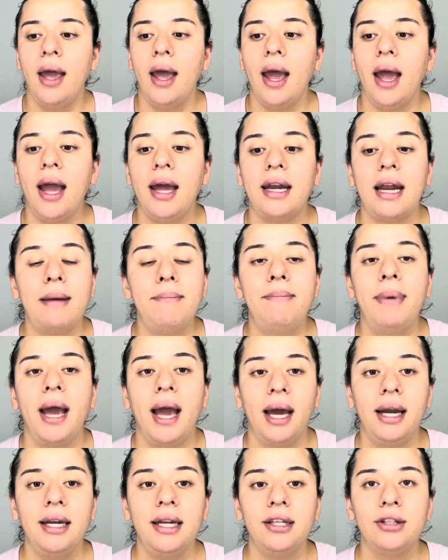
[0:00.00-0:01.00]
And I
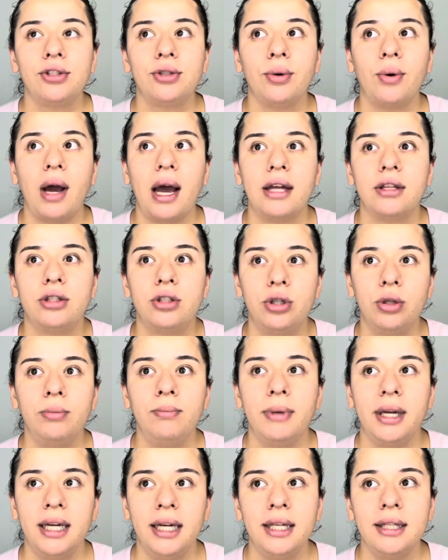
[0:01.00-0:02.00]
panicked. So at 2
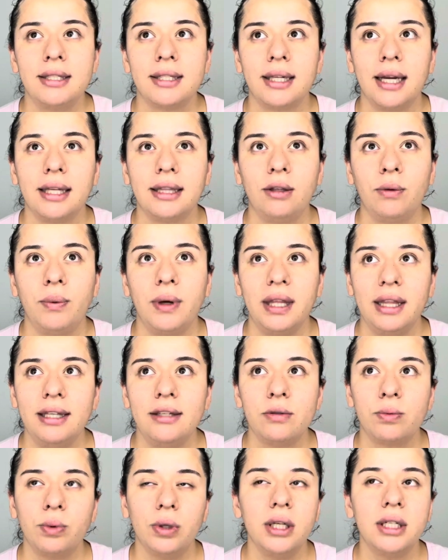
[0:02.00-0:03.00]
minutes, like the way
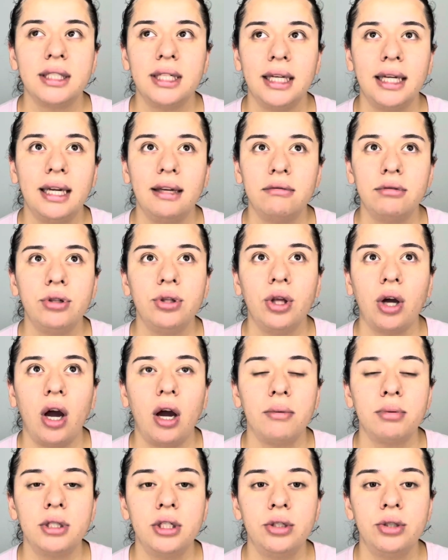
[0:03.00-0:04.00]
this works, it gives you the
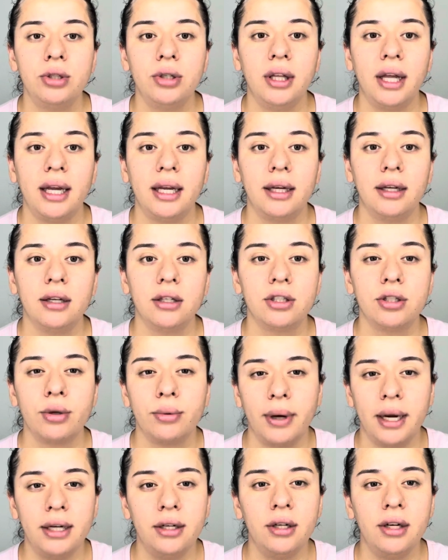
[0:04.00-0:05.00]
option to like
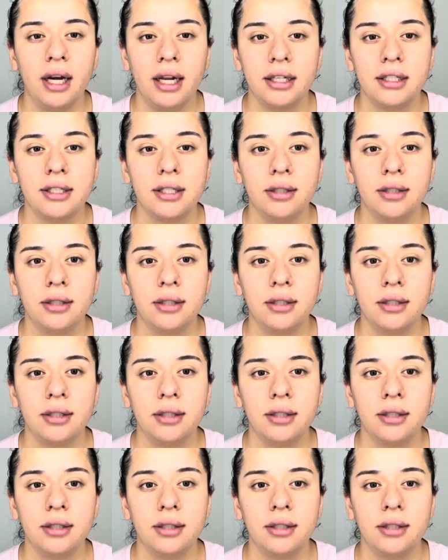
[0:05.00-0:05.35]
surrender,